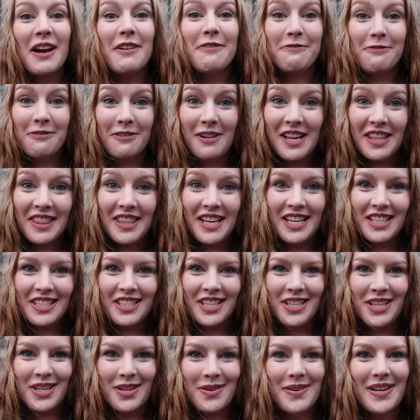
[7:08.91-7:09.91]
A free thing
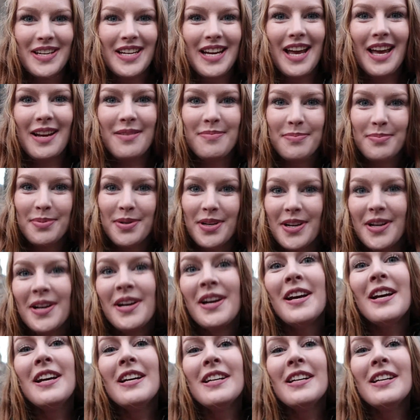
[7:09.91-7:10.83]
to do in Edinburgh.